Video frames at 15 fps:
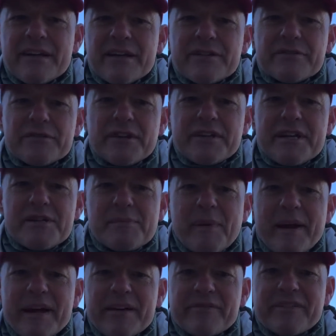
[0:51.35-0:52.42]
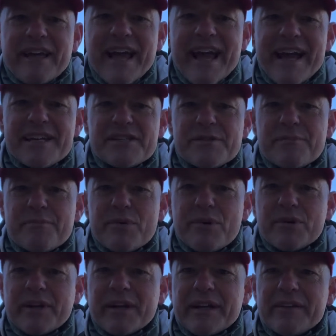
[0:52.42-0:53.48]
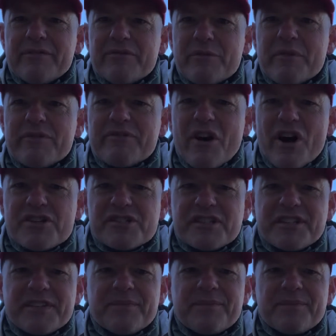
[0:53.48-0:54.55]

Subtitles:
through the display of gas burning from a faucet.